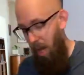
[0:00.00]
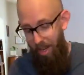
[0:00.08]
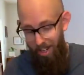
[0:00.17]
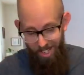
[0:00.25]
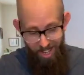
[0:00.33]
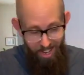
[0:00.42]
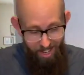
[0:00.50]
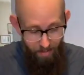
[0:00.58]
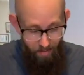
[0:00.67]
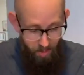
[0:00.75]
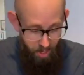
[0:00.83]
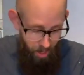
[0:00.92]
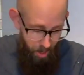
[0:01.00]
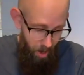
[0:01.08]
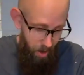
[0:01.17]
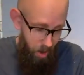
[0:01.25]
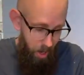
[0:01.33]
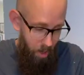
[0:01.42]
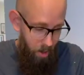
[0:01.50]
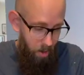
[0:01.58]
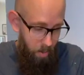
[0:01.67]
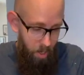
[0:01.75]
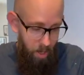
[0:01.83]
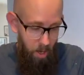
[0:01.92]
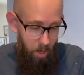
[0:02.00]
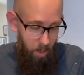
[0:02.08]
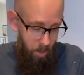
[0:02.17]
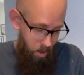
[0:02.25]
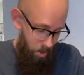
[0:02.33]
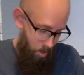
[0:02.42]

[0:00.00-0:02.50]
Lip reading: back in a second. All right. Oh my gosh.